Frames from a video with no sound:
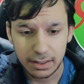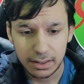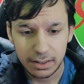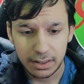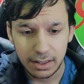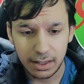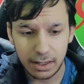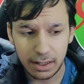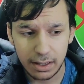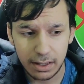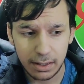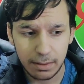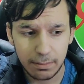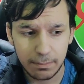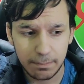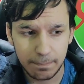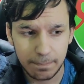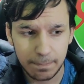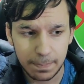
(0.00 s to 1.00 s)

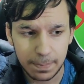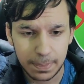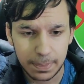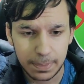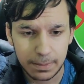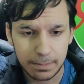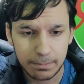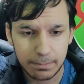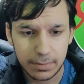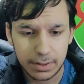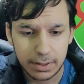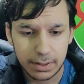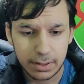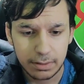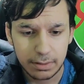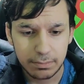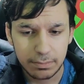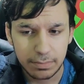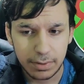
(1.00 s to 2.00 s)

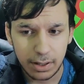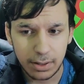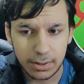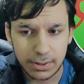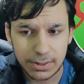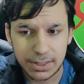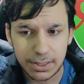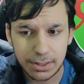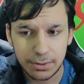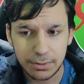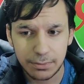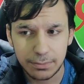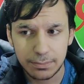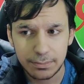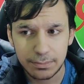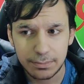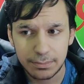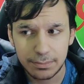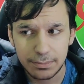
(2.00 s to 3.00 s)
but also
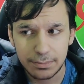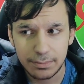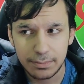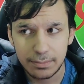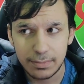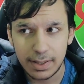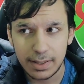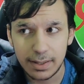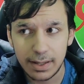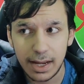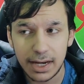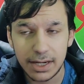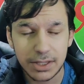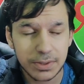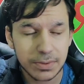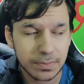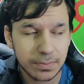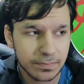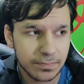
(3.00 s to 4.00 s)
I
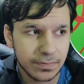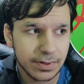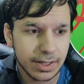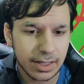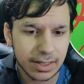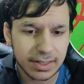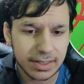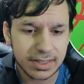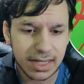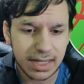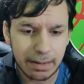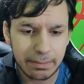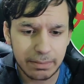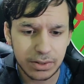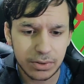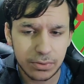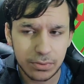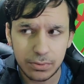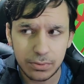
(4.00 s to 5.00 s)
just feel like it's time
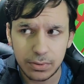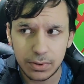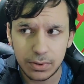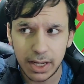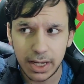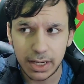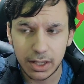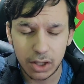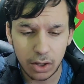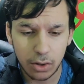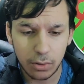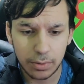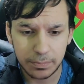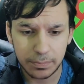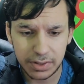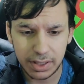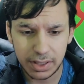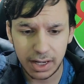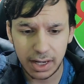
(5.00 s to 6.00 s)
to go
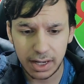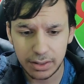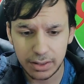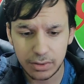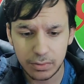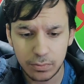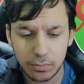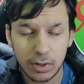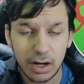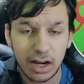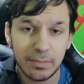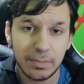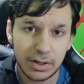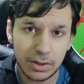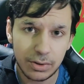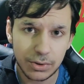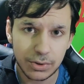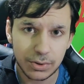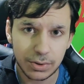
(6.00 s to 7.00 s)
beyond what I've
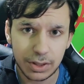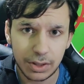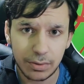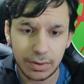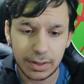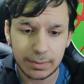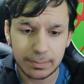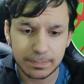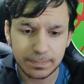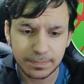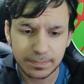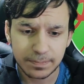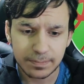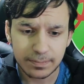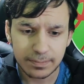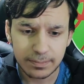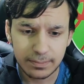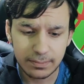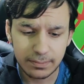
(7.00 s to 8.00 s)
been usually doing.
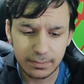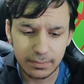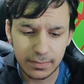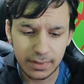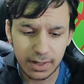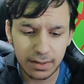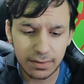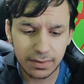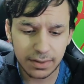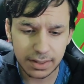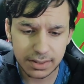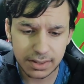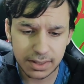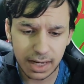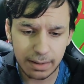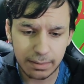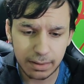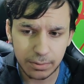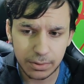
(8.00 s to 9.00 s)
I think it's
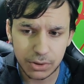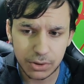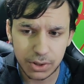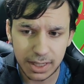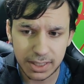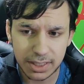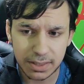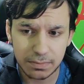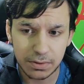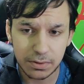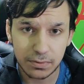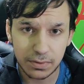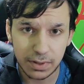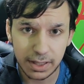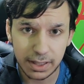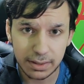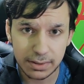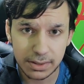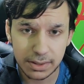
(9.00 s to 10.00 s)
time that we try some new
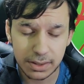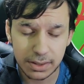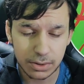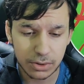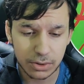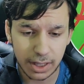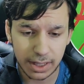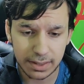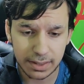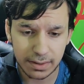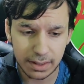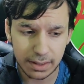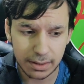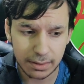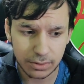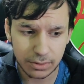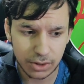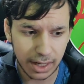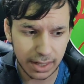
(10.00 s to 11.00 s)
things, try
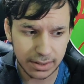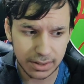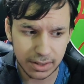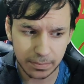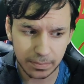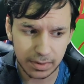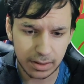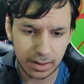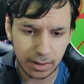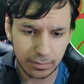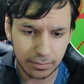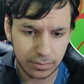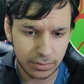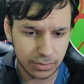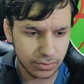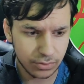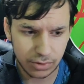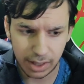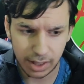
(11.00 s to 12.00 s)

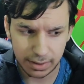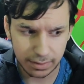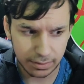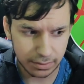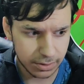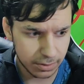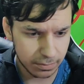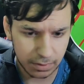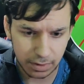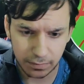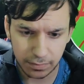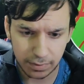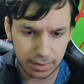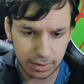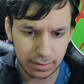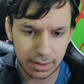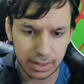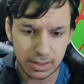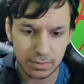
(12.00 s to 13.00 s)
some
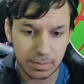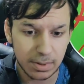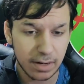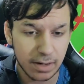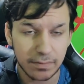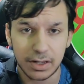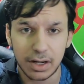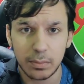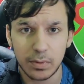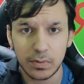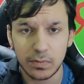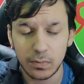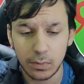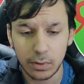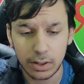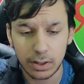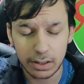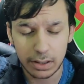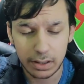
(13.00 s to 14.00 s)
different things we never done before,